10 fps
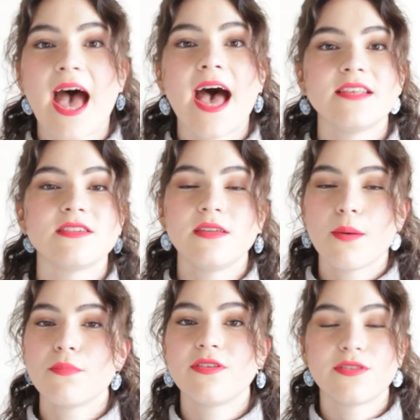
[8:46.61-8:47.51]
And
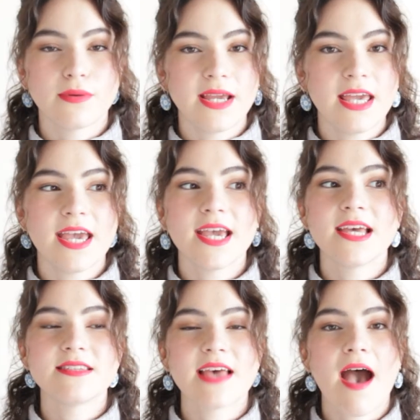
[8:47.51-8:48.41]
number 3
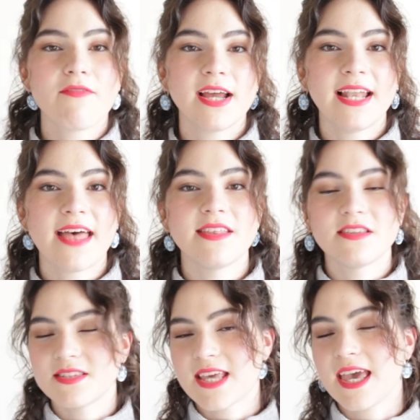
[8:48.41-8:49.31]
is, have I let
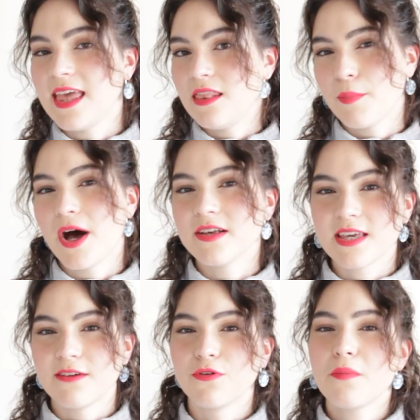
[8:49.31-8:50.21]
this sit in the
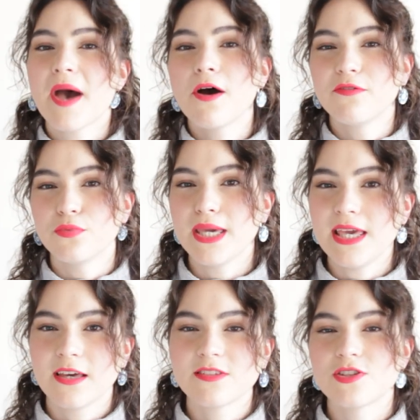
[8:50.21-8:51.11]
basket for about a
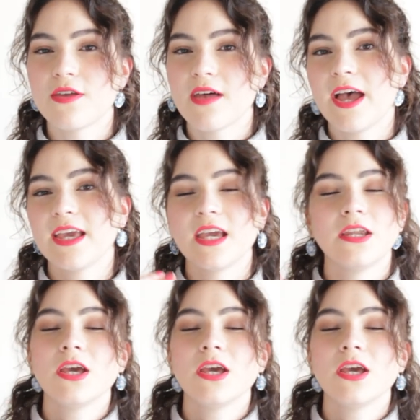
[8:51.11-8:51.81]
week so that I can